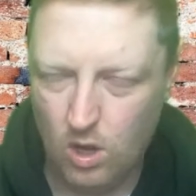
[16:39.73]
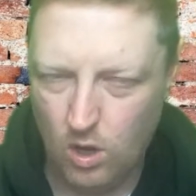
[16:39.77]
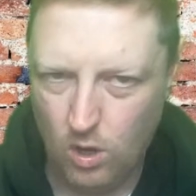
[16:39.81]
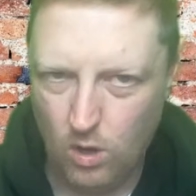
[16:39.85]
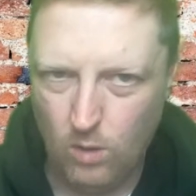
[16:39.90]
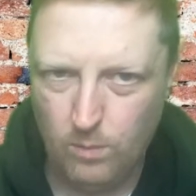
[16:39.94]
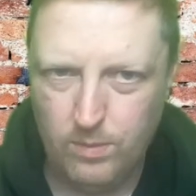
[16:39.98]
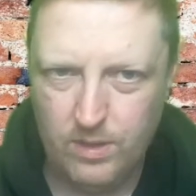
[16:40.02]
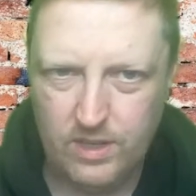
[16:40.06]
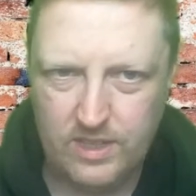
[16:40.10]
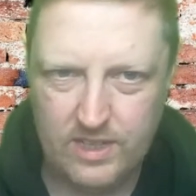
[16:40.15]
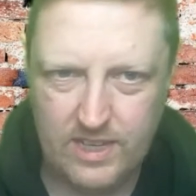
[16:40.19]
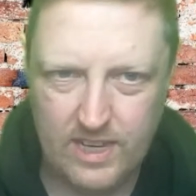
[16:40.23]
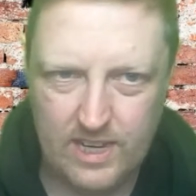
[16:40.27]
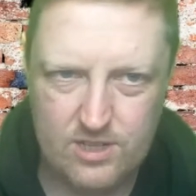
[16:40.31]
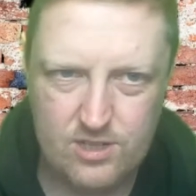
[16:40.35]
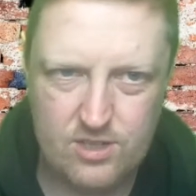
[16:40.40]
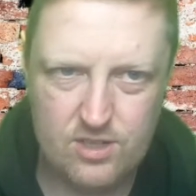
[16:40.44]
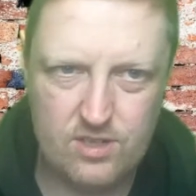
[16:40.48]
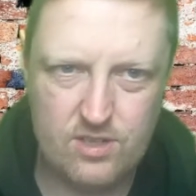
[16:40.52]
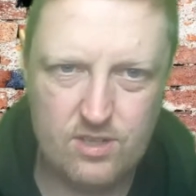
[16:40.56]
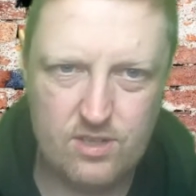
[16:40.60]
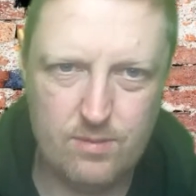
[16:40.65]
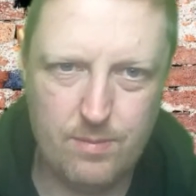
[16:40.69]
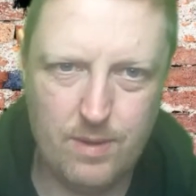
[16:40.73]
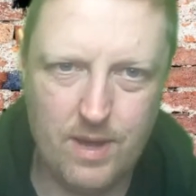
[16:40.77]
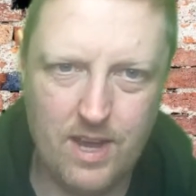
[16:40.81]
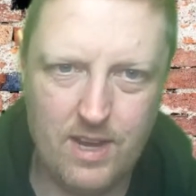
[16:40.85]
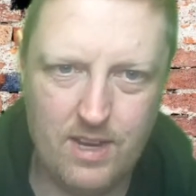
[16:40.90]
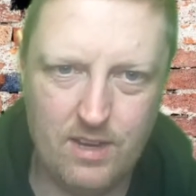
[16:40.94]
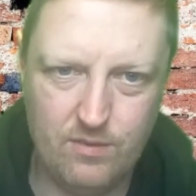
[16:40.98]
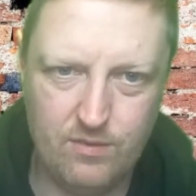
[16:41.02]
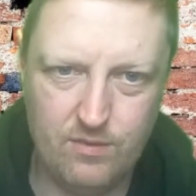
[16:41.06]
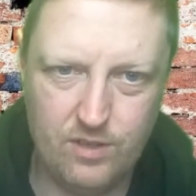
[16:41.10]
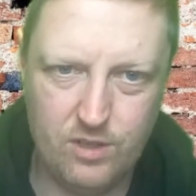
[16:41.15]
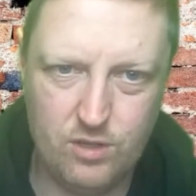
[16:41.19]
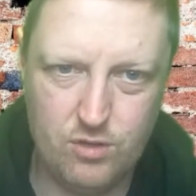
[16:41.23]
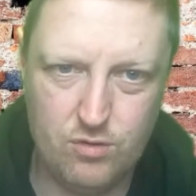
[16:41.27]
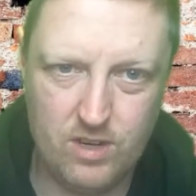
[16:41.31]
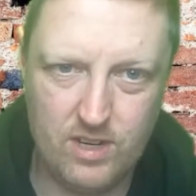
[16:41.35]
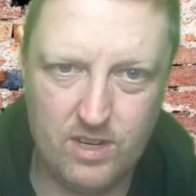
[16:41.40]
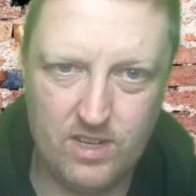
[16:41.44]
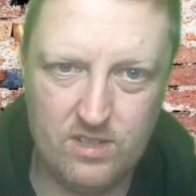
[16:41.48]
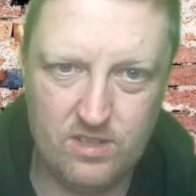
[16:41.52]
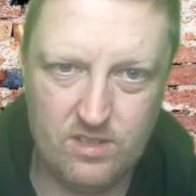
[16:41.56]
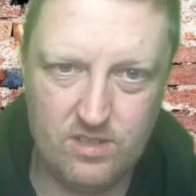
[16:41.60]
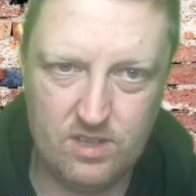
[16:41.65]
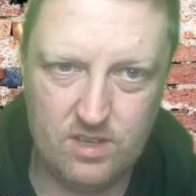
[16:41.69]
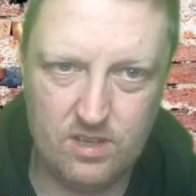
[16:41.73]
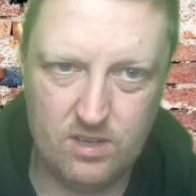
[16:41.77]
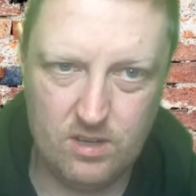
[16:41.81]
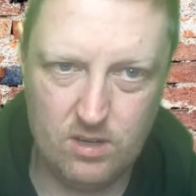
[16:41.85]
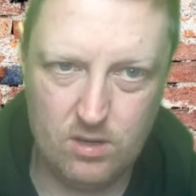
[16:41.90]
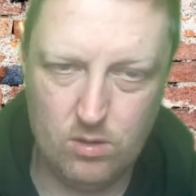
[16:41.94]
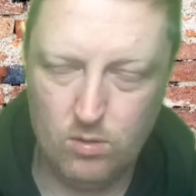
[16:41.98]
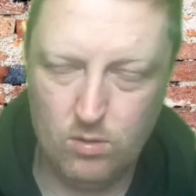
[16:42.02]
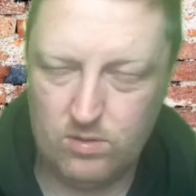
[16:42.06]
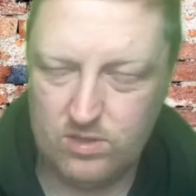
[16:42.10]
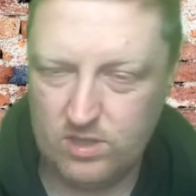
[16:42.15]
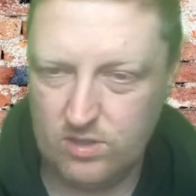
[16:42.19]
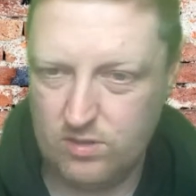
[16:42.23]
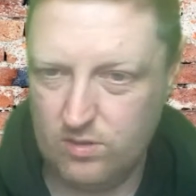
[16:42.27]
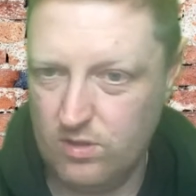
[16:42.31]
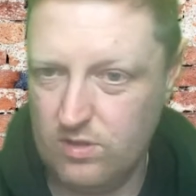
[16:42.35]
obligation to buy if he triggers the clauses.